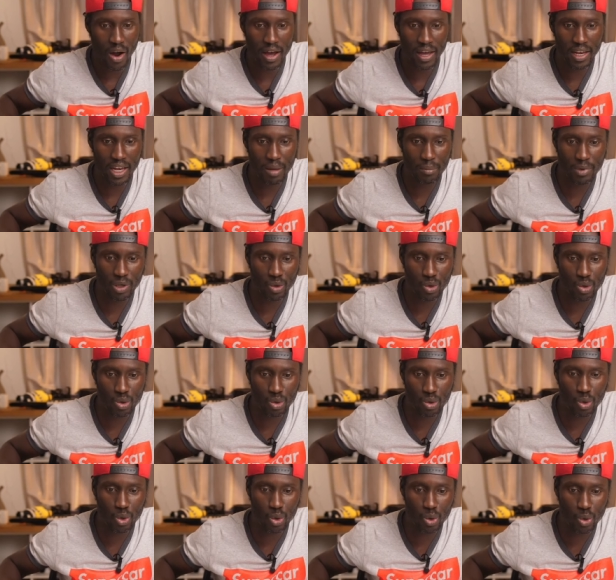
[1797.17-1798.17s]
All right, let me
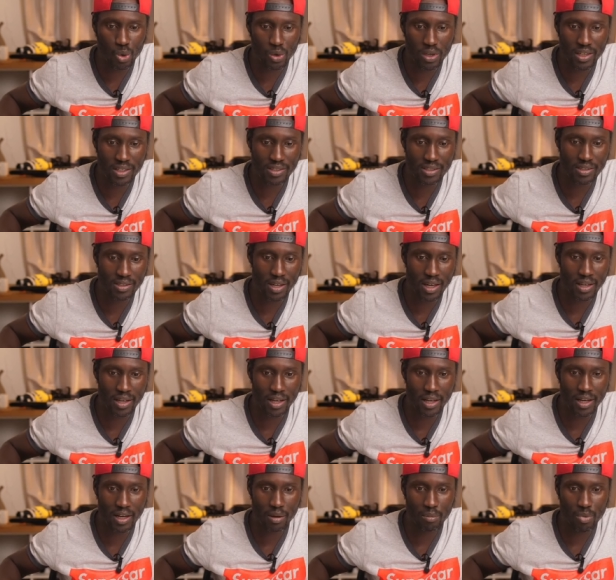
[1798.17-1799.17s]
glue glue this
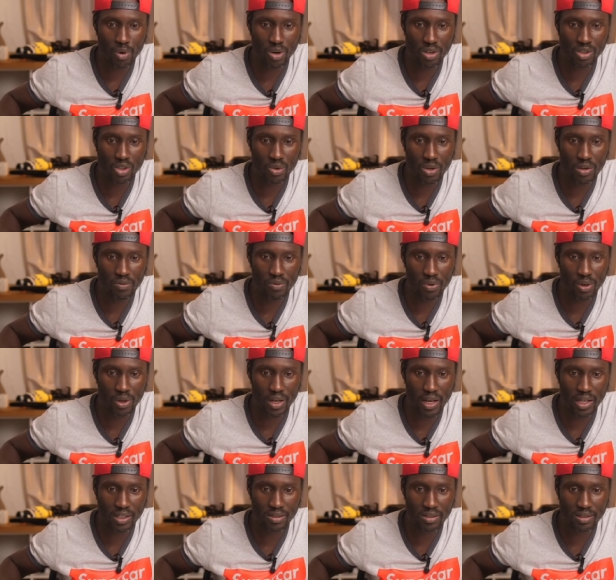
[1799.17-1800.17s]
and uh, put it on screen for
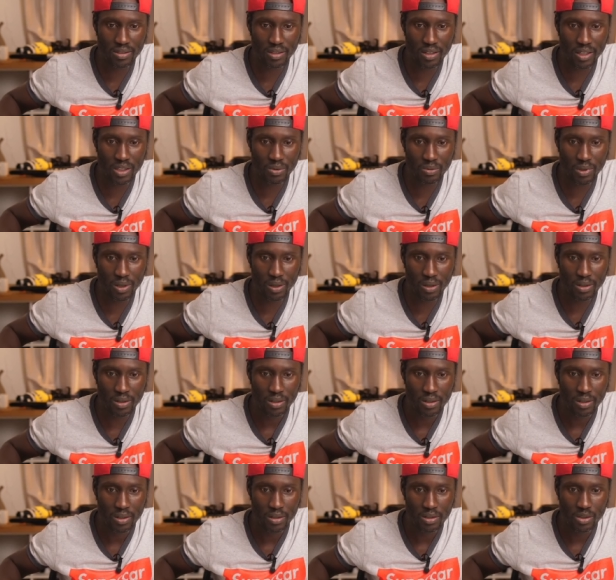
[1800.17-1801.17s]
you guys to see as well.
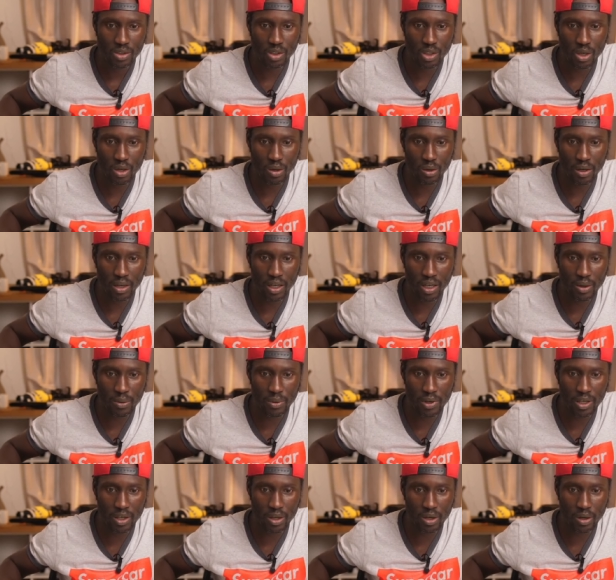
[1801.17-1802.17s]
So
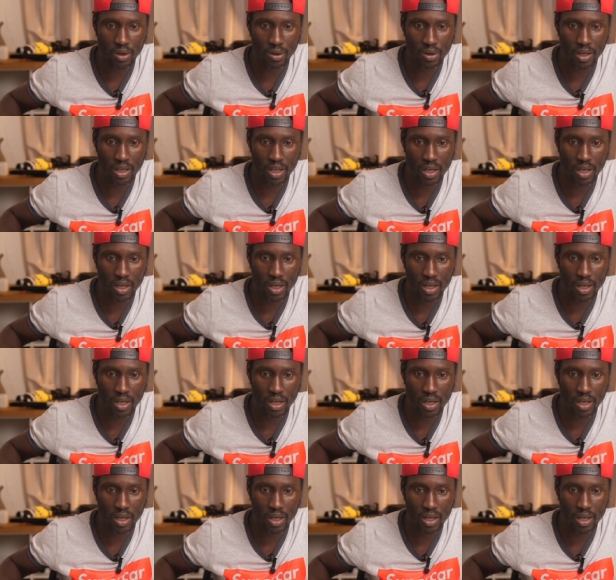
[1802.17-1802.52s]
here we go.